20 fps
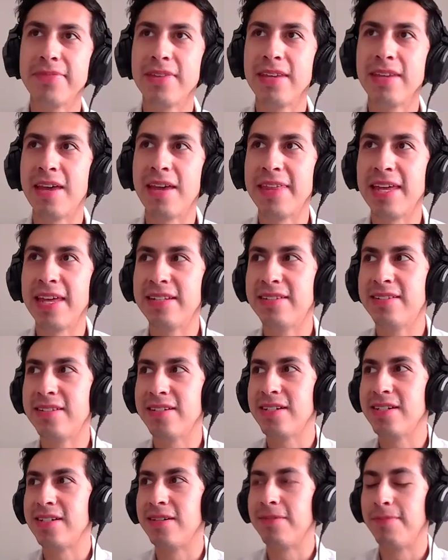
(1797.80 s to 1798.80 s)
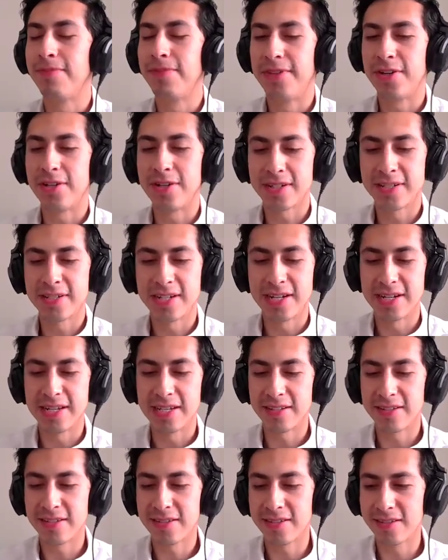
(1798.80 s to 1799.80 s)
yeah, that dark side
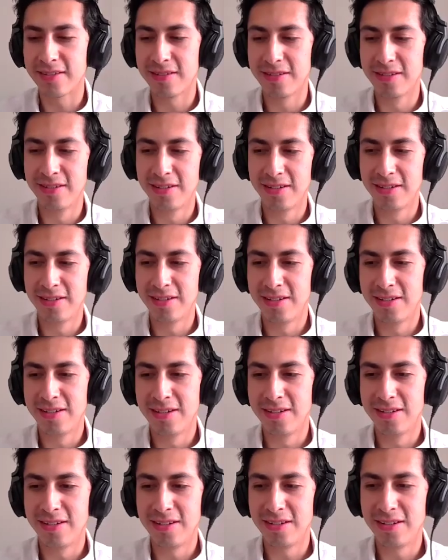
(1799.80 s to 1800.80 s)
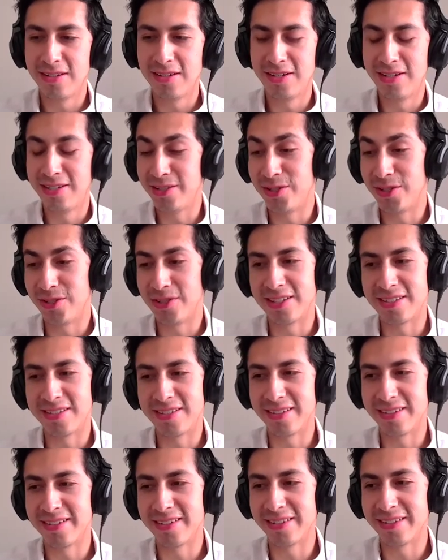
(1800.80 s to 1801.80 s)
is, dude, is
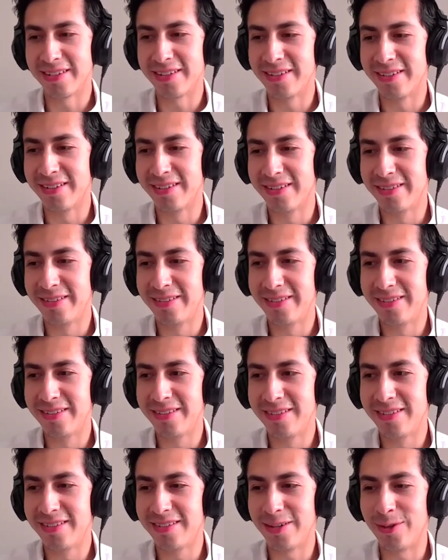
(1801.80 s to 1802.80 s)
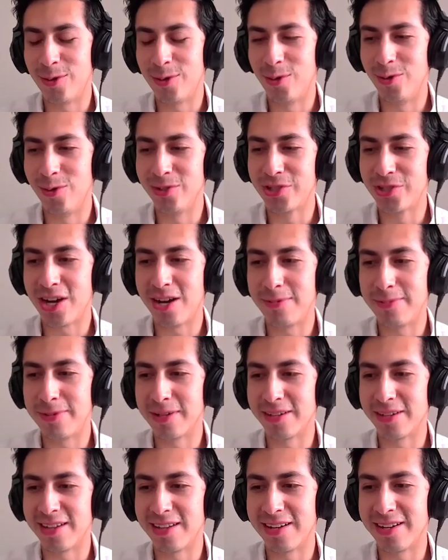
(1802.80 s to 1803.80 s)
a it's a whole
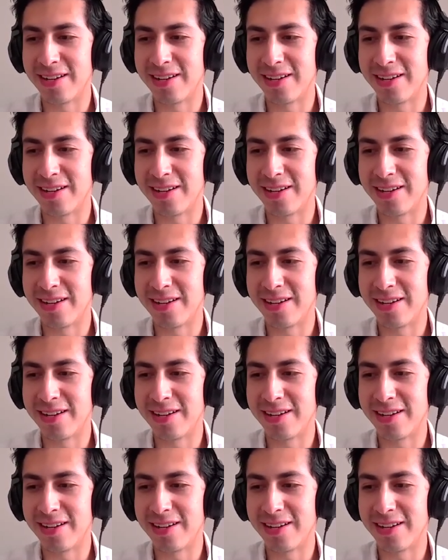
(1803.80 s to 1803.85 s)
topic that